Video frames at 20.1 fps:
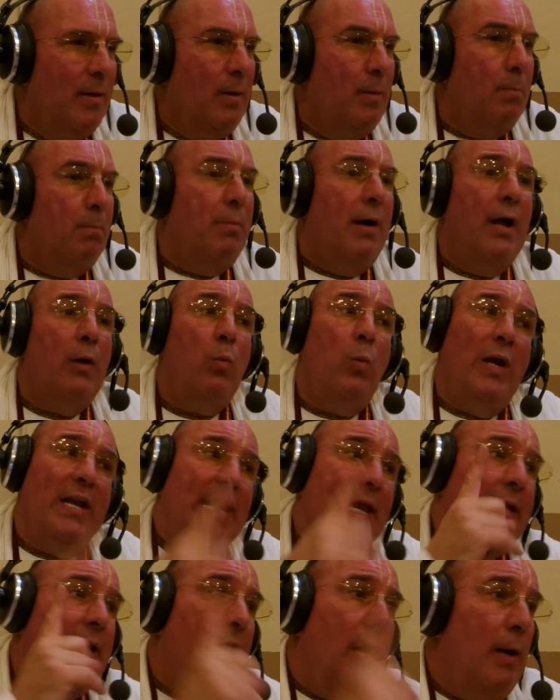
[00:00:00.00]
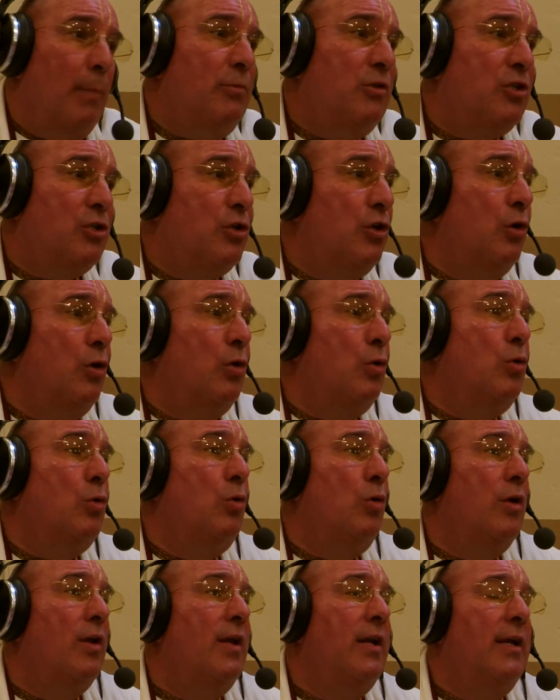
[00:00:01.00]
But when it comes
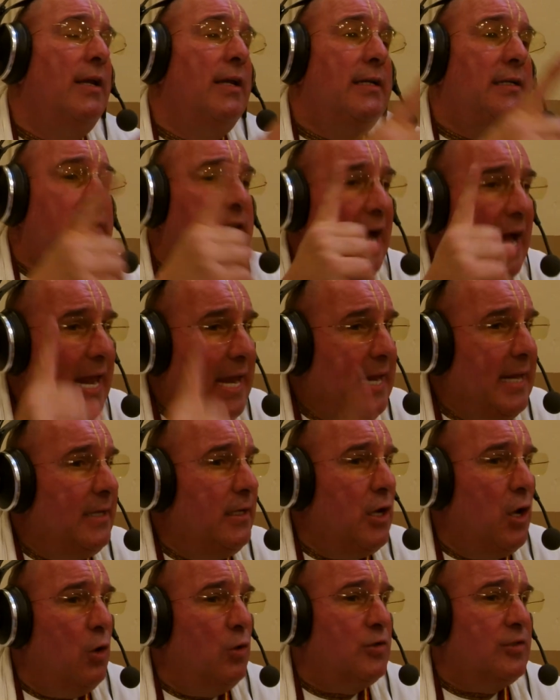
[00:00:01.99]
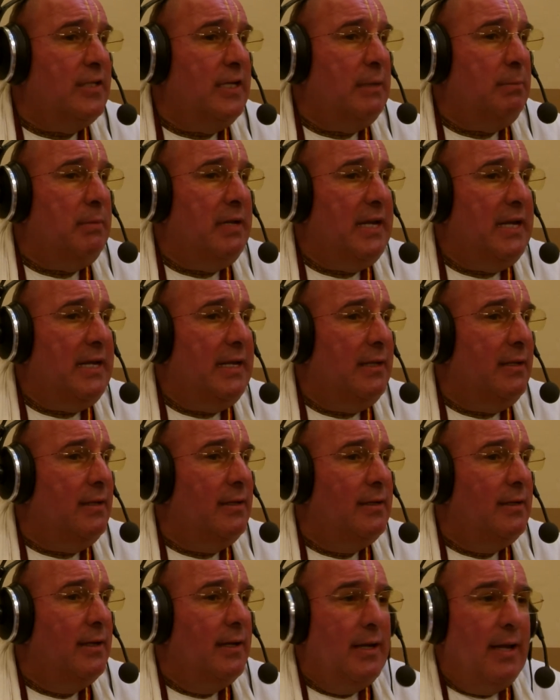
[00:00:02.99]
to diagnosing me,
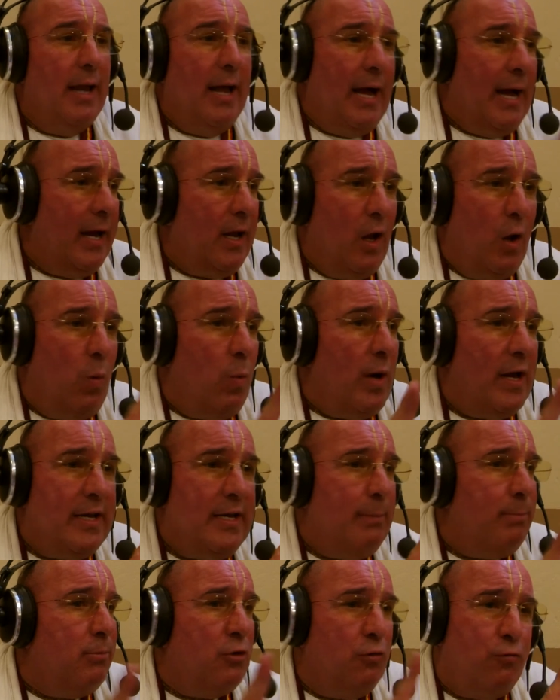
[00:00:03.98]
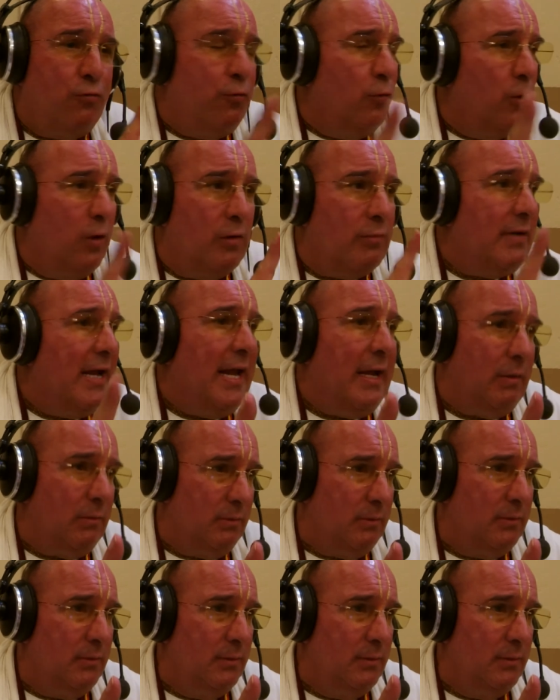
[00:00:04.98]
I don't want him to fool around.